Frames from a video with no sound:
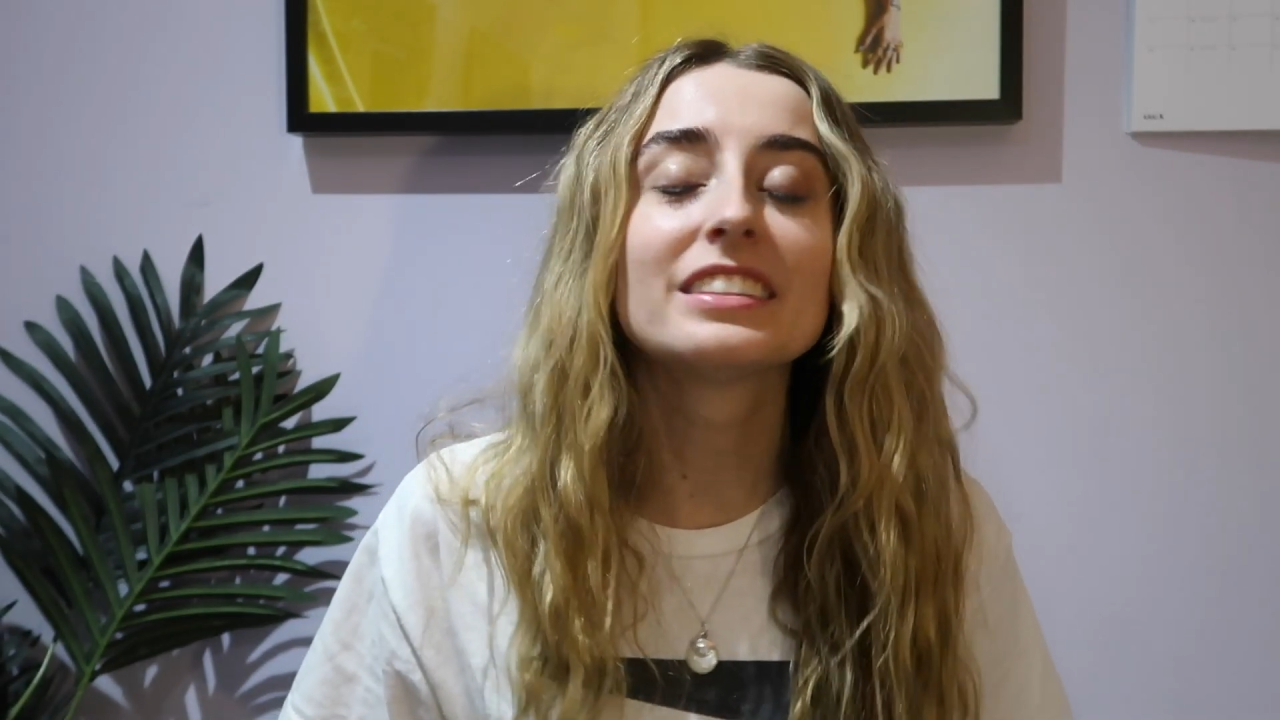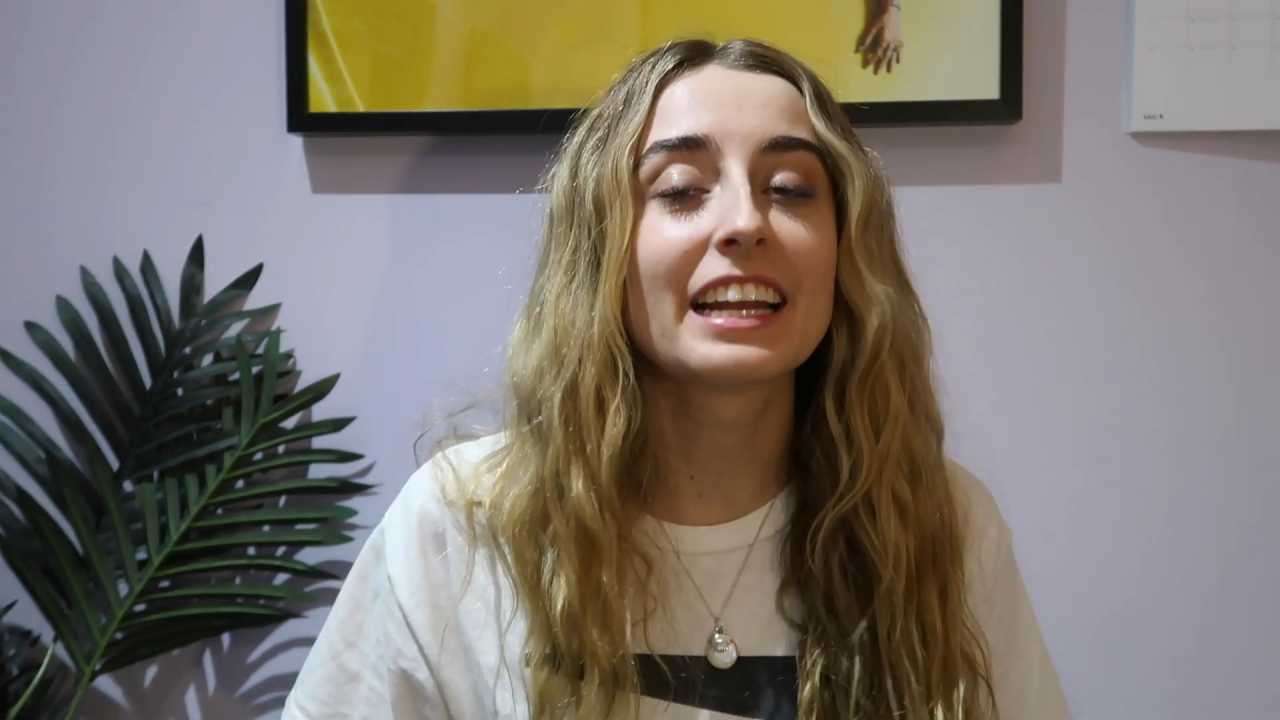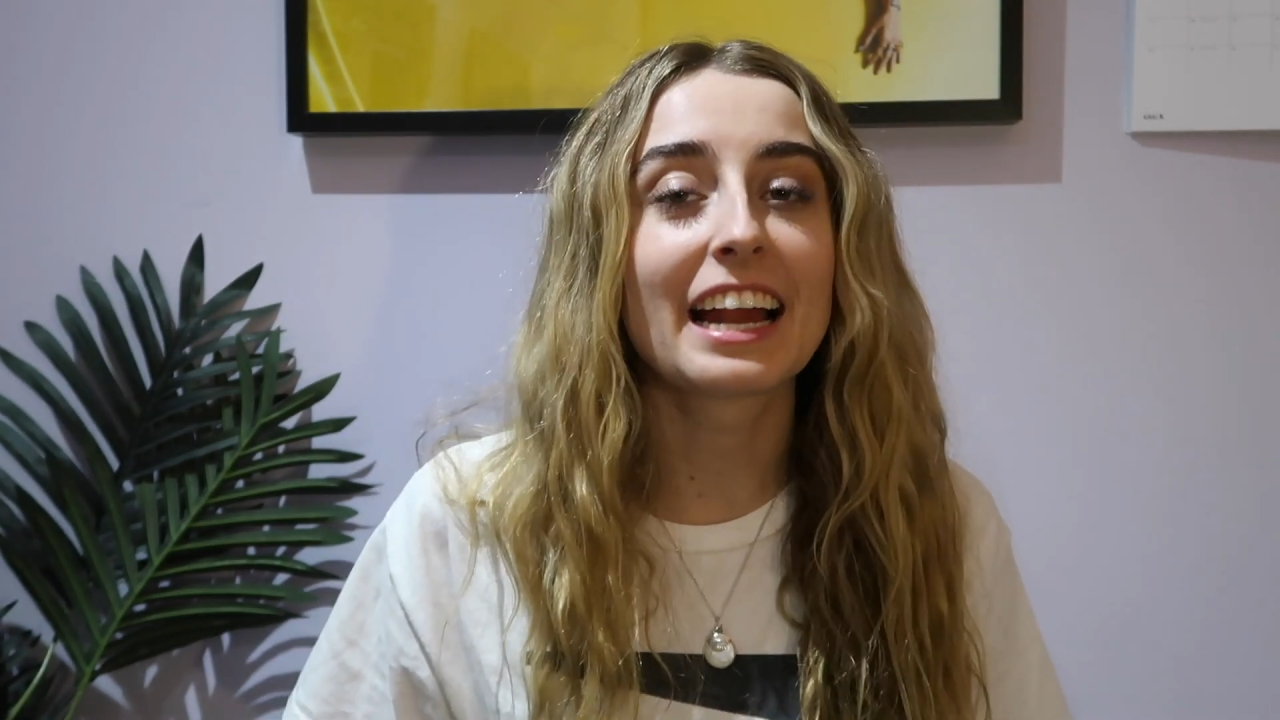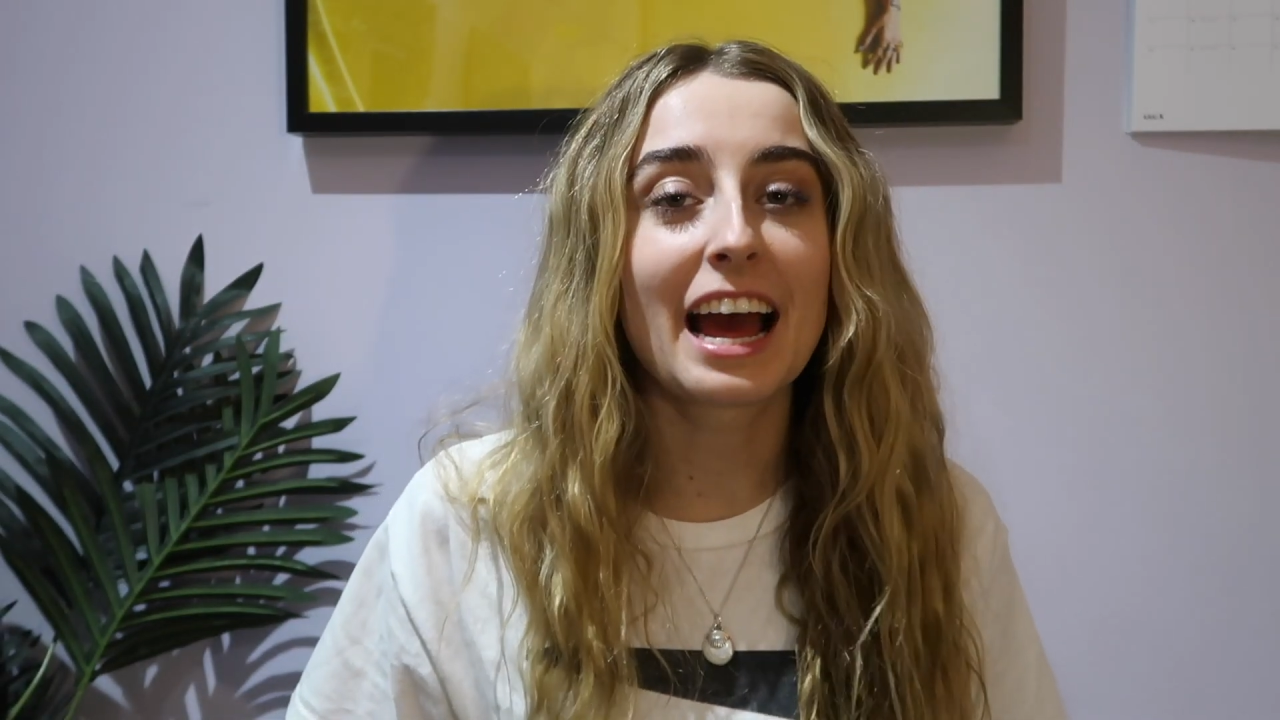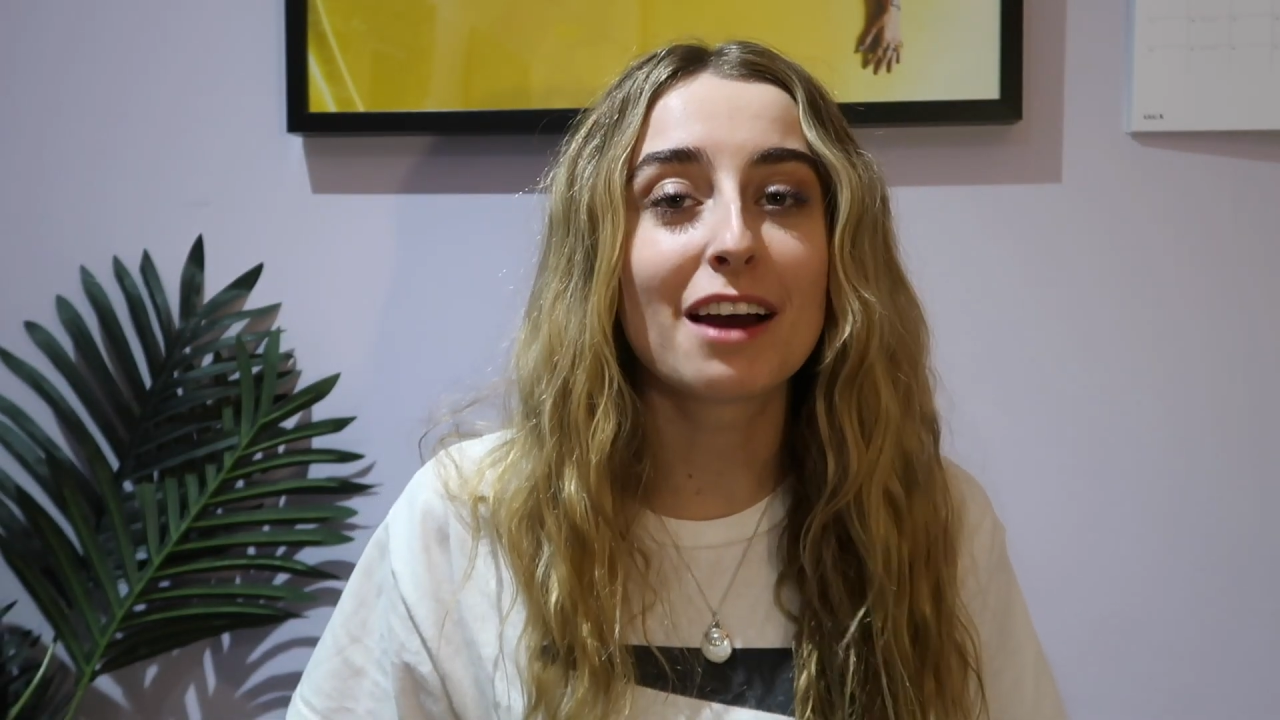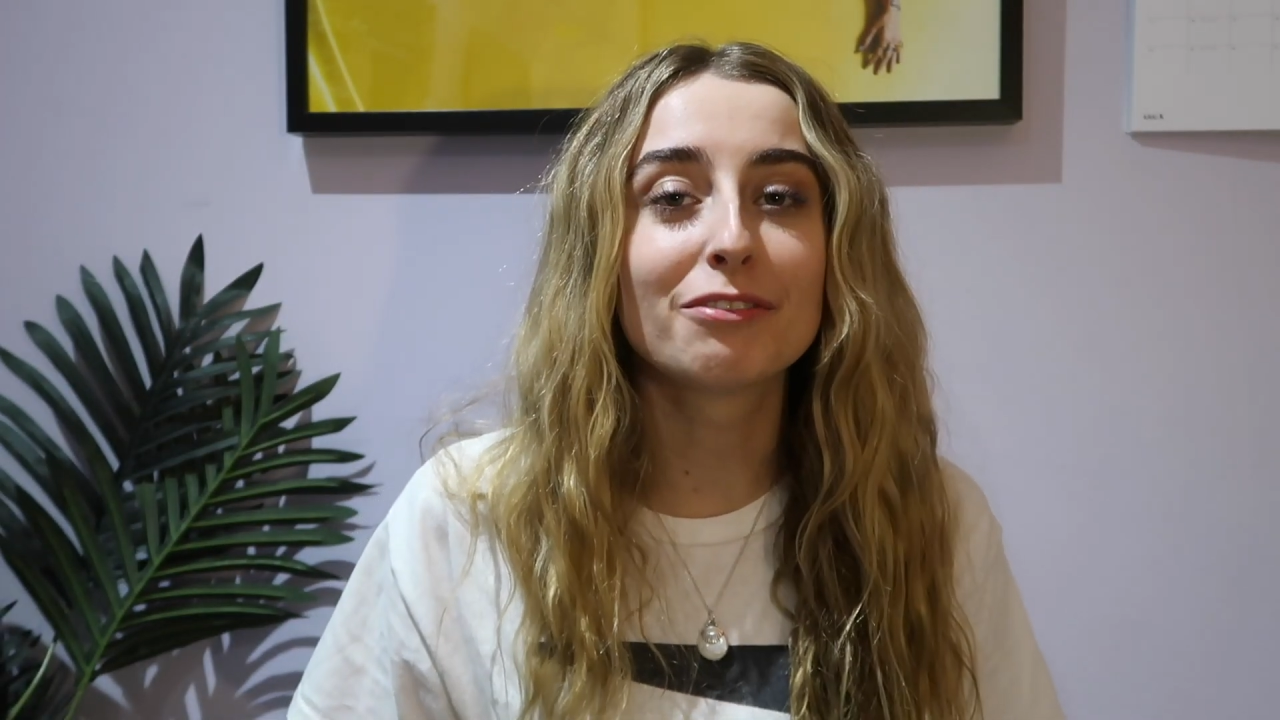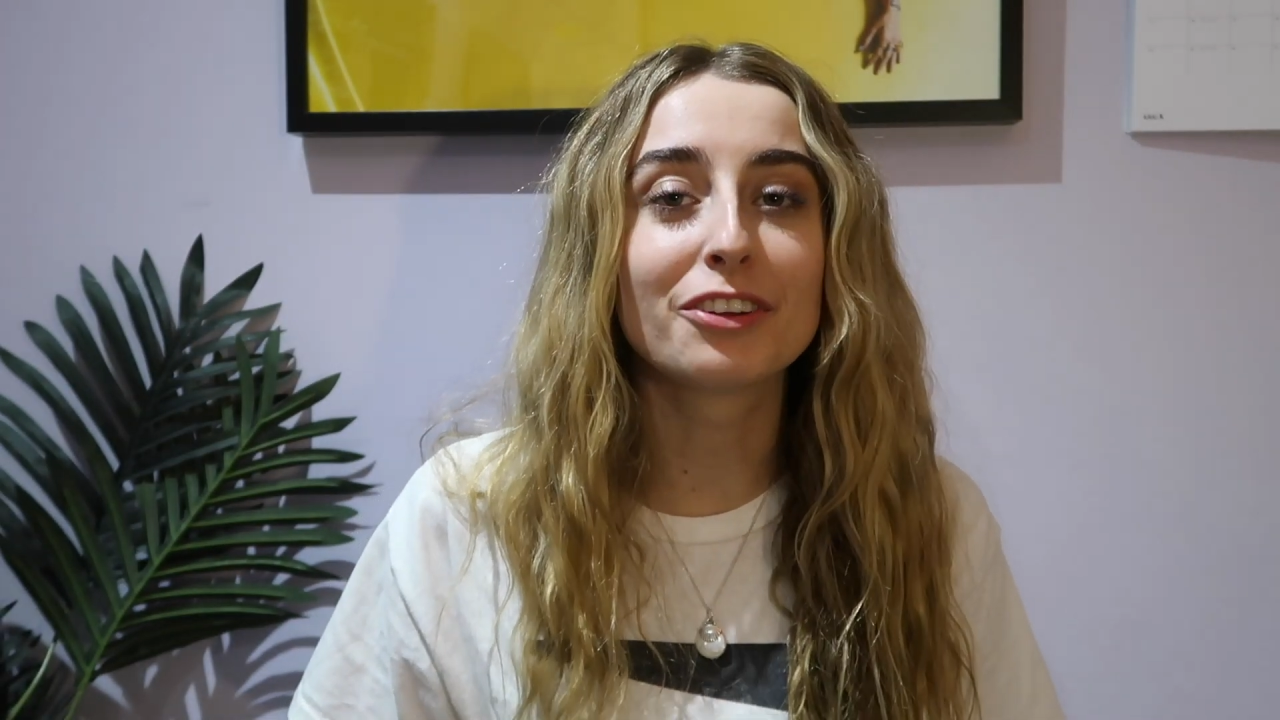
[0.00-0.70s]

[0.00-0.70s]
that I have for